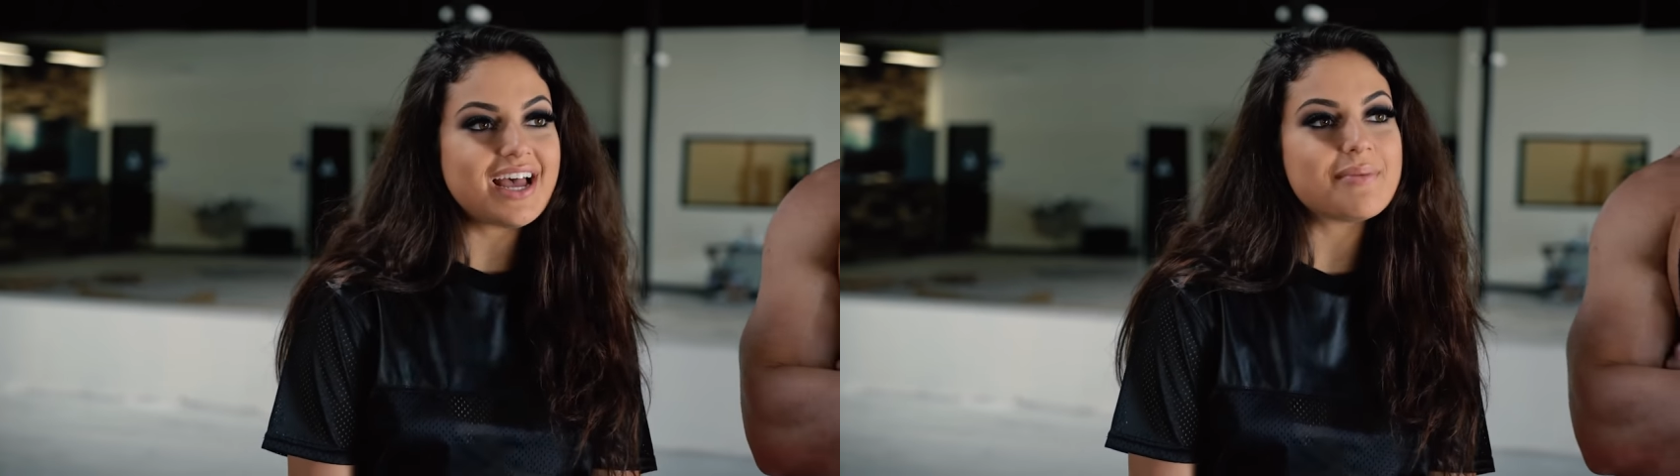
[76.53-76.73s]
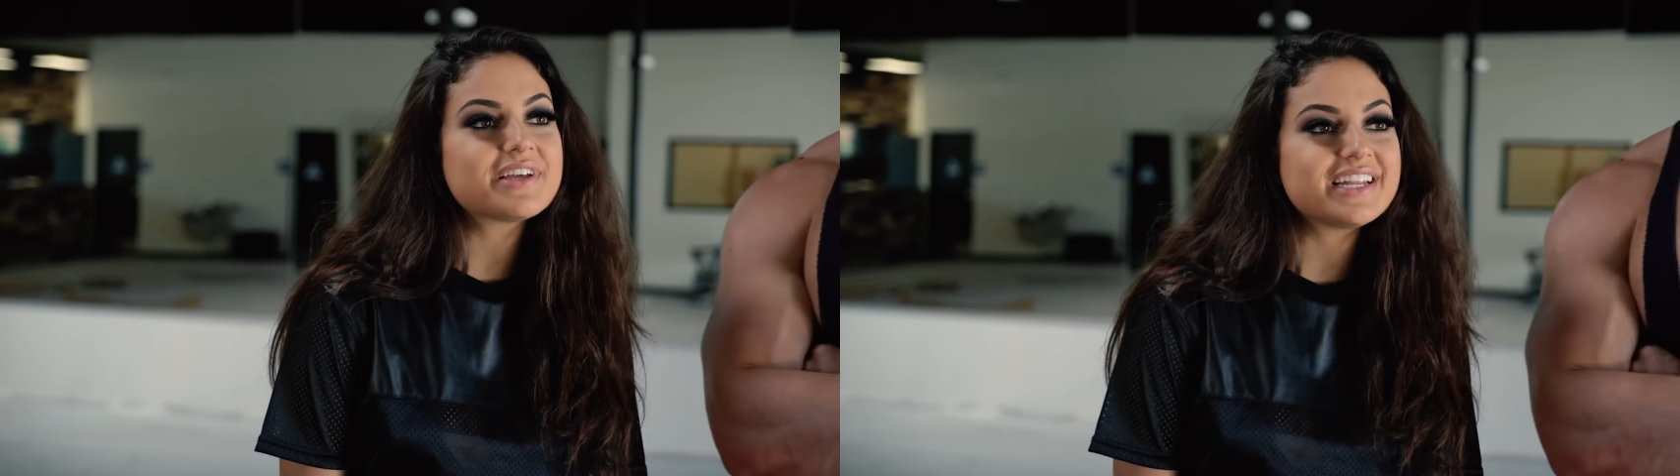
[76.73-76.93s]

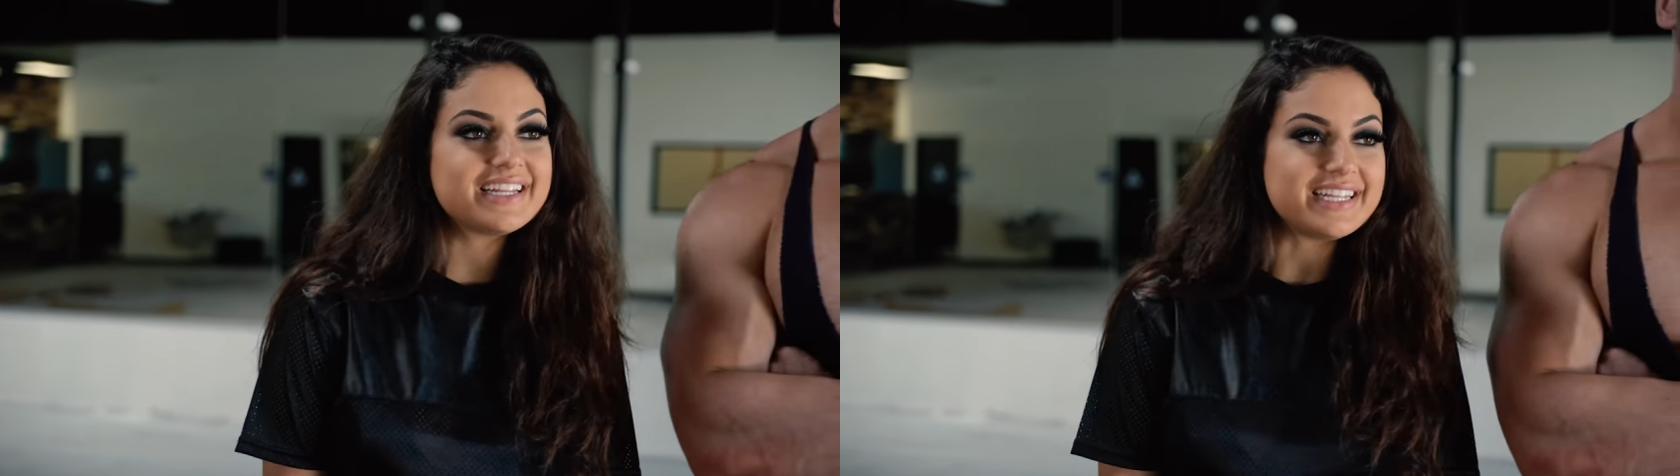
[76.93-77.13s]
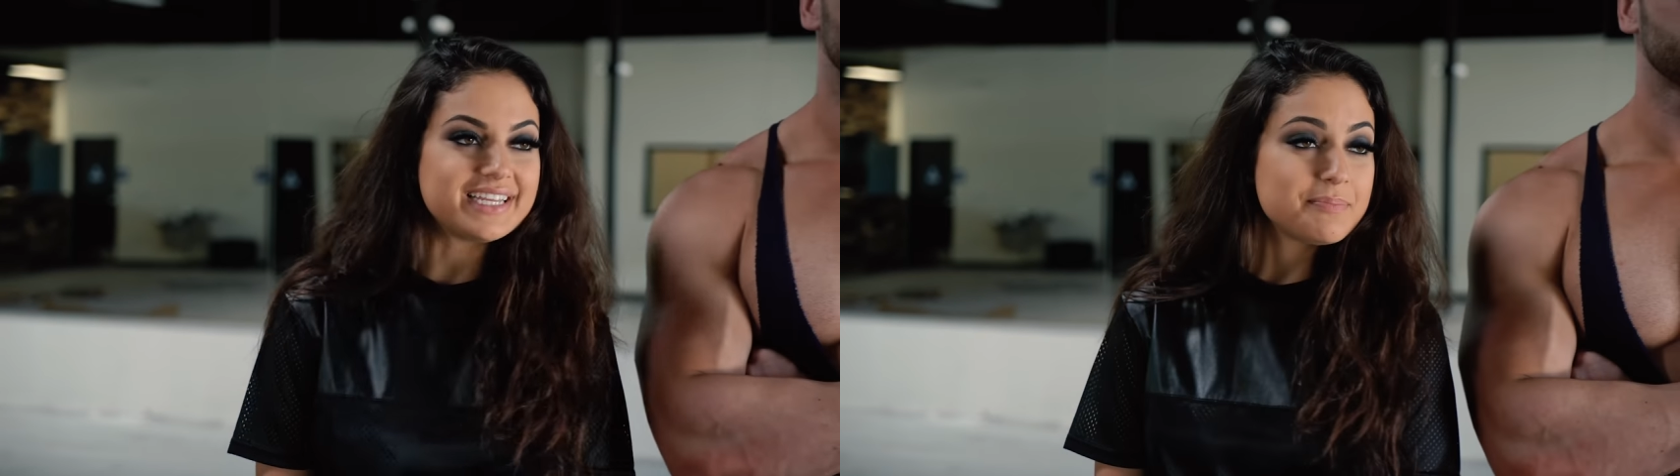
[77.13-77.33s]
I'm
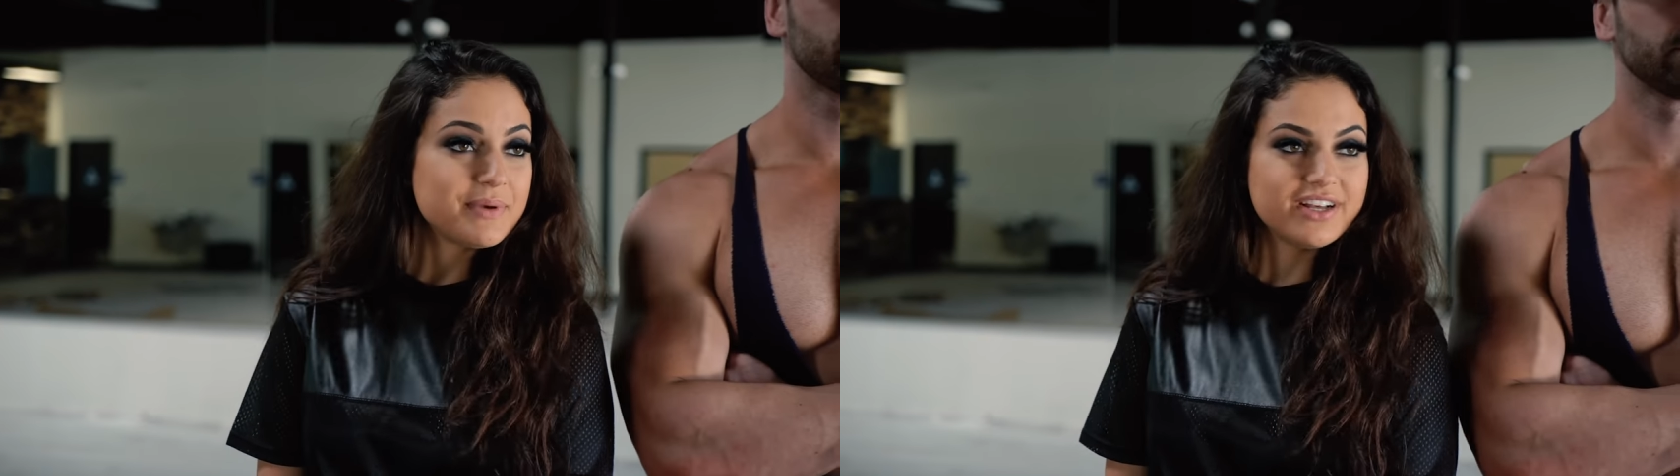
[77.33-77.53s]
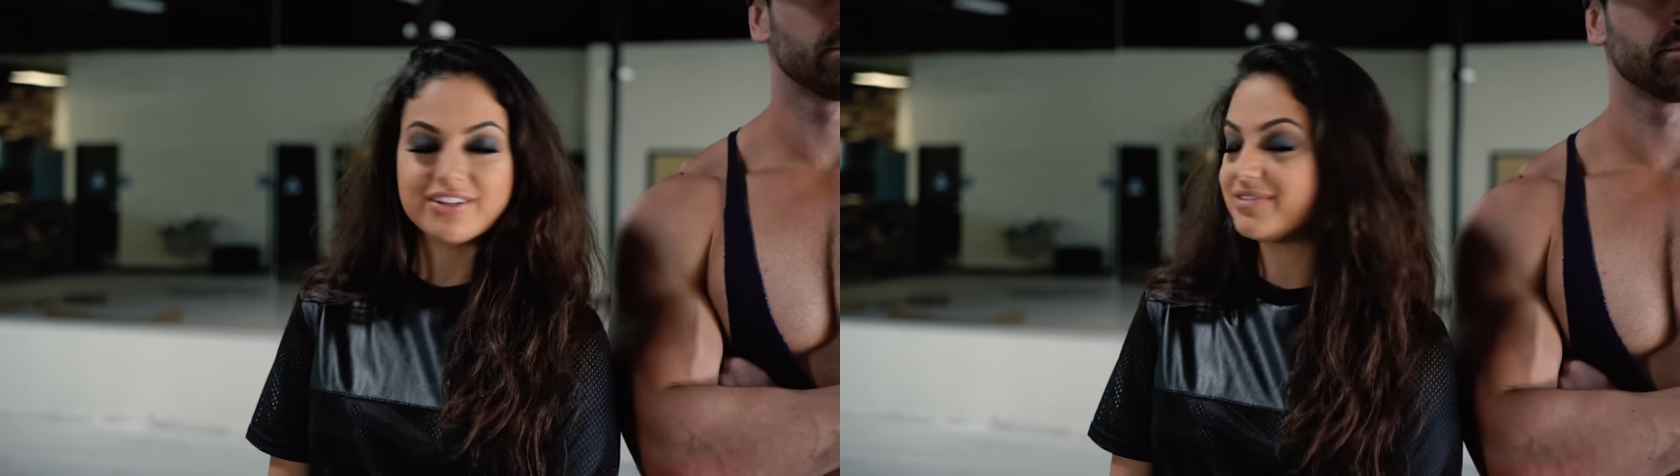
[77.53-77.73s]
gonna
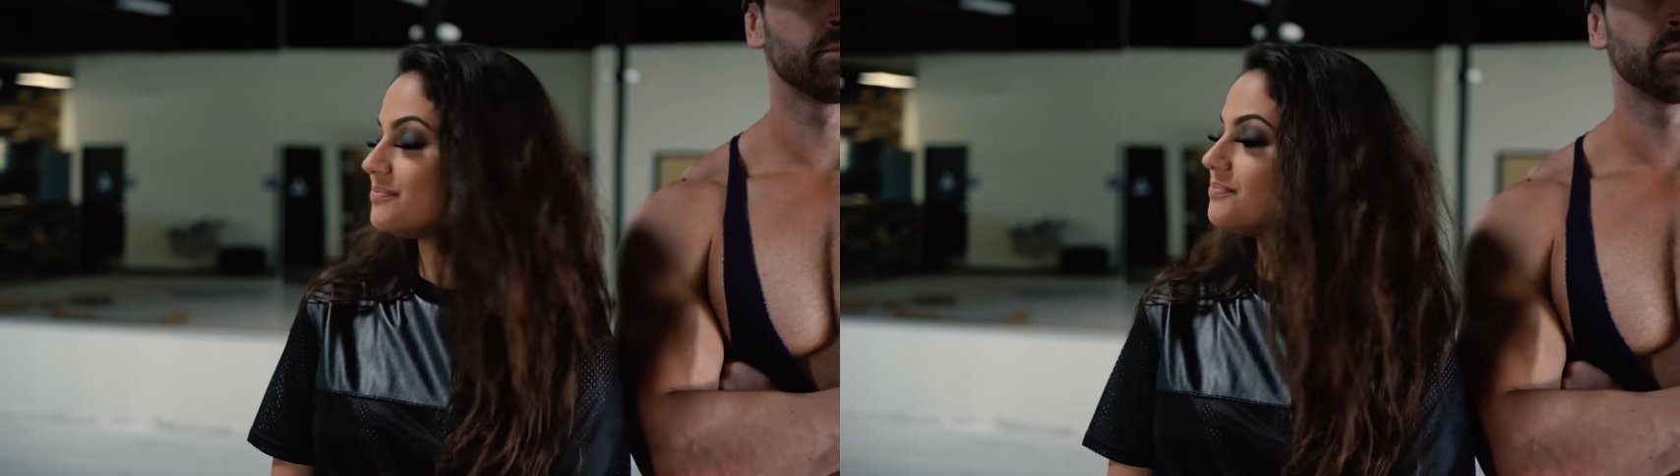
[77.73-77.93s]
need Bill.